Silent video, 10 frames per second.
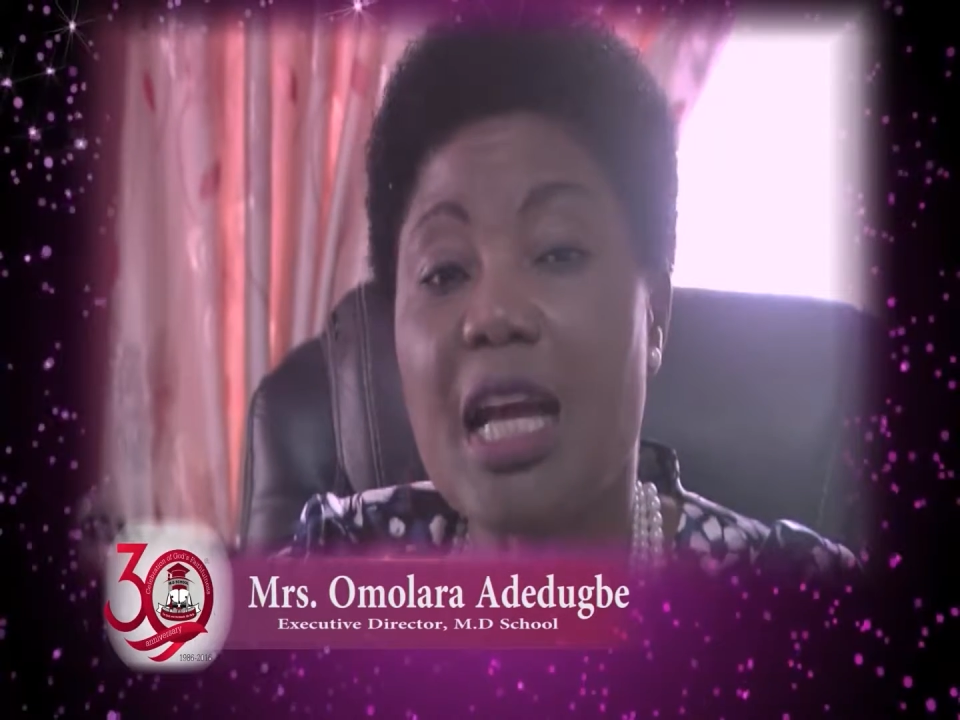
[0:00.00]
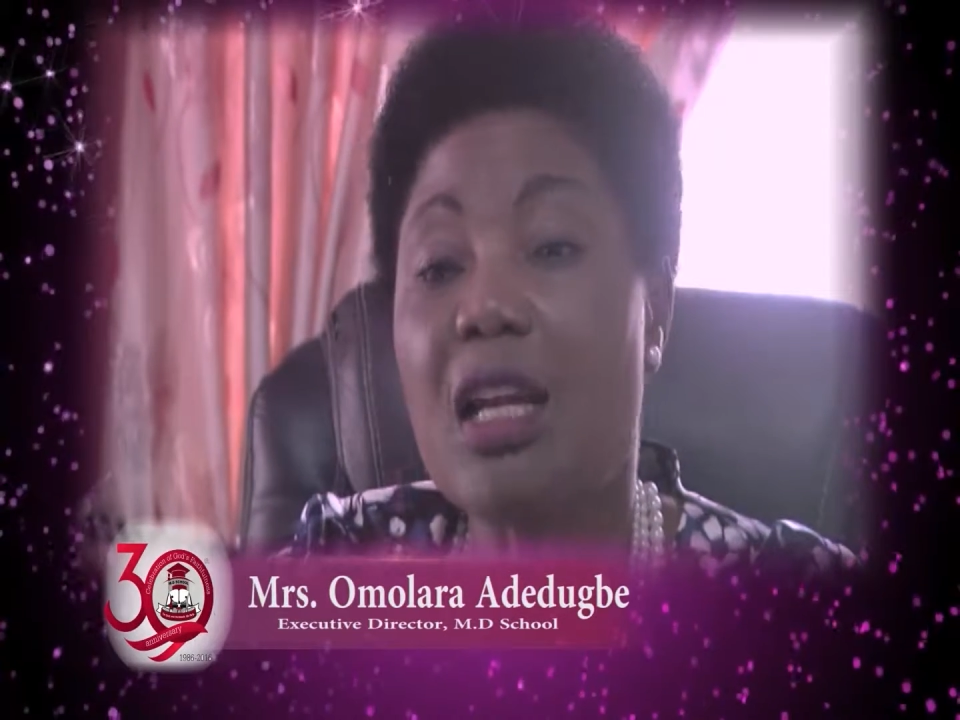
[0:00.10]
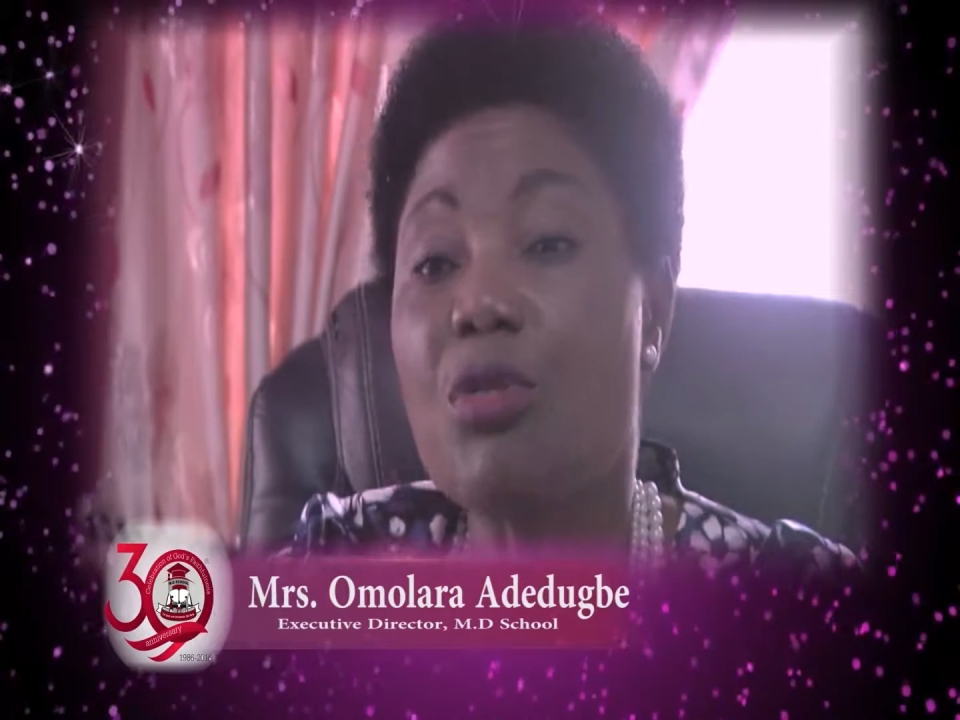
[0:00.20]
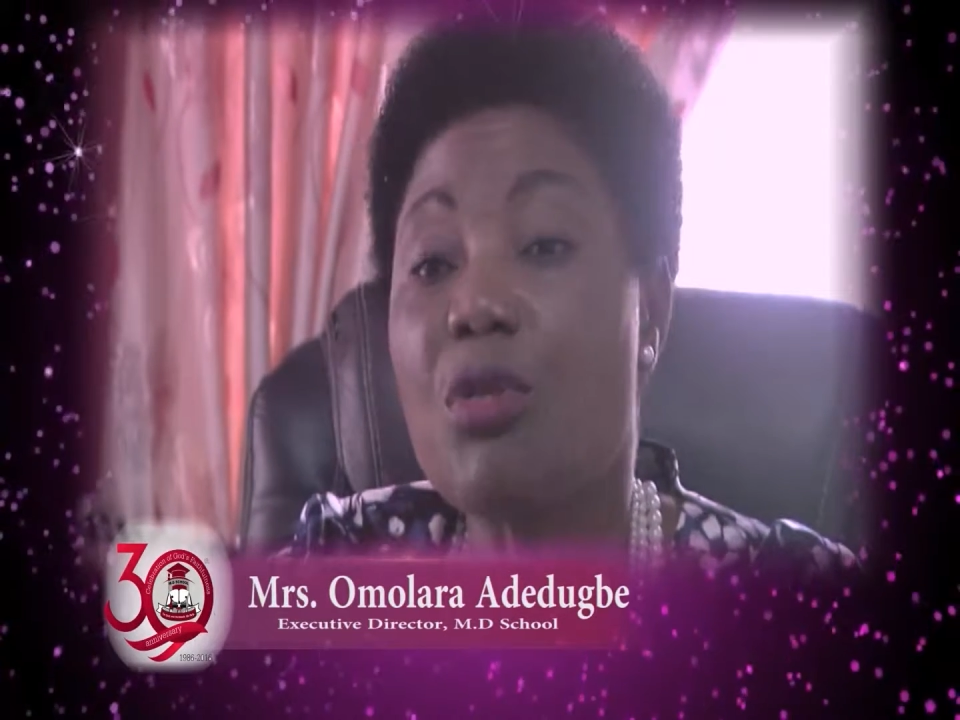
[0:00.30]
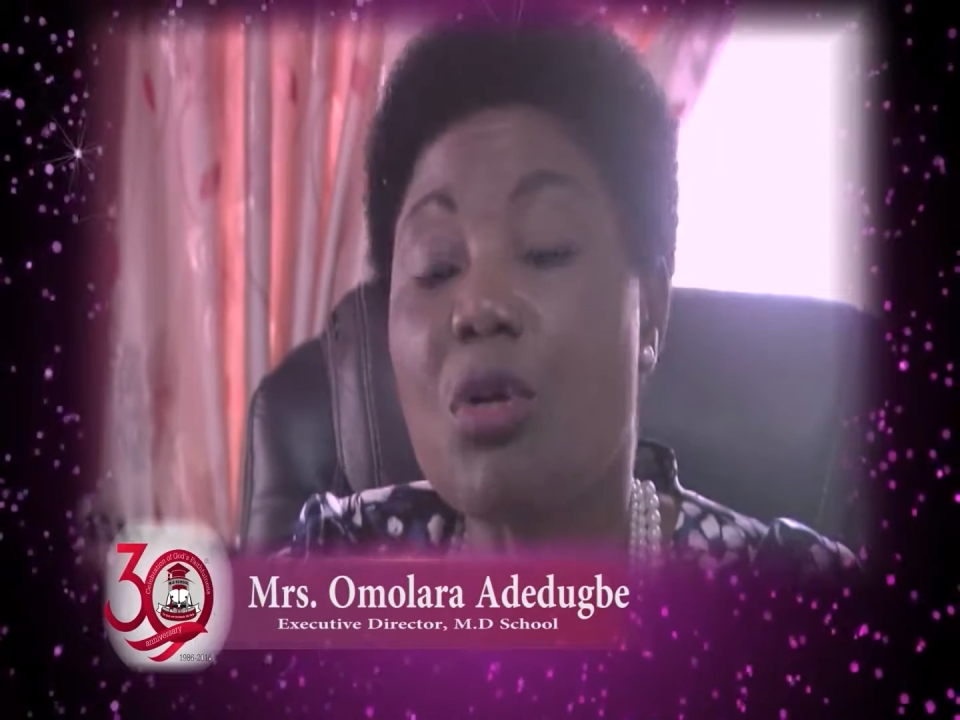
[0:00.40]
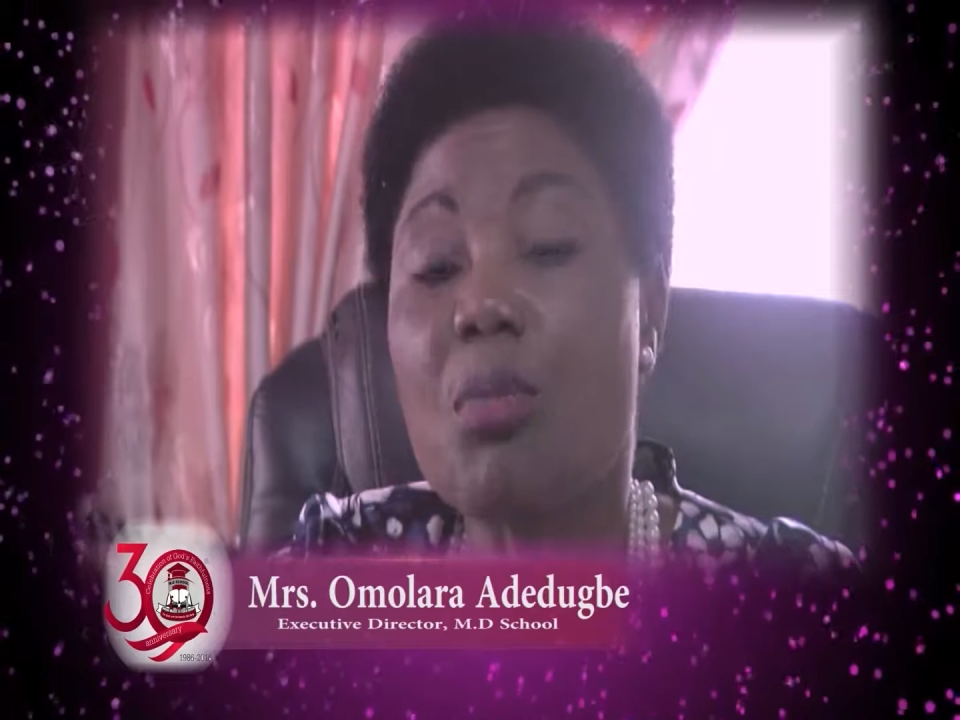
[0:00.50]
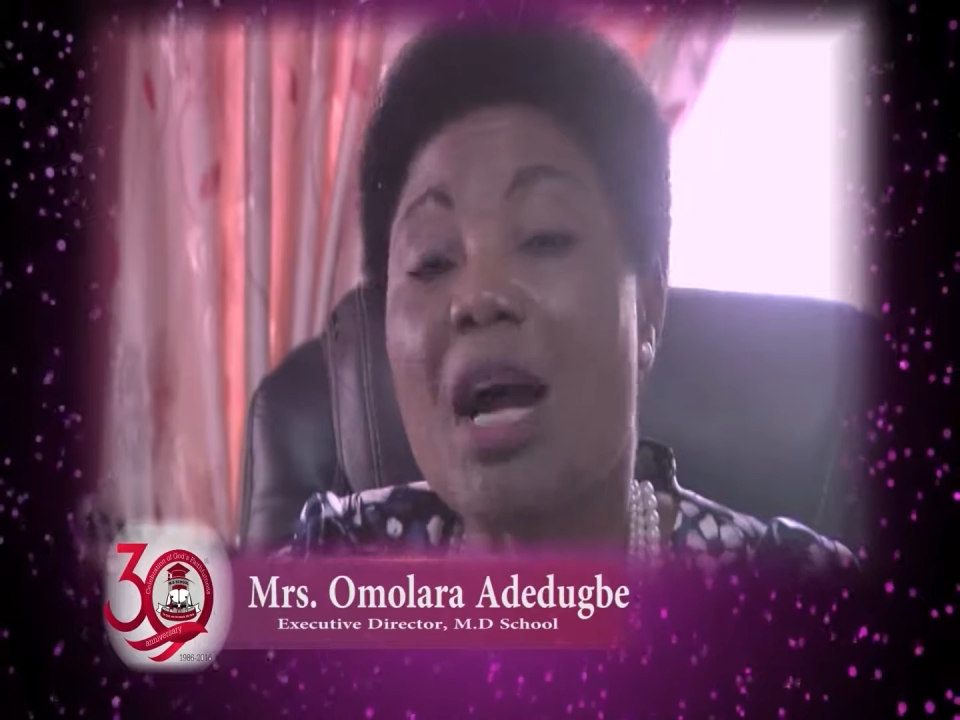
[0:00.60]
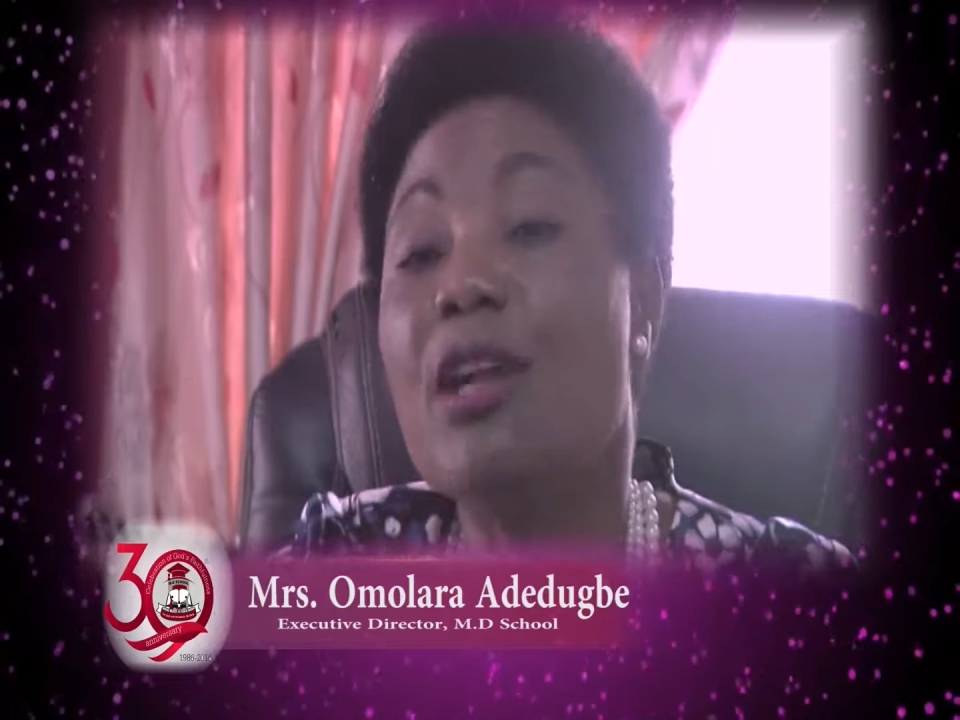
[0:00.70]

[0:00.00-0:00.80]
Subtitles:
and they would come.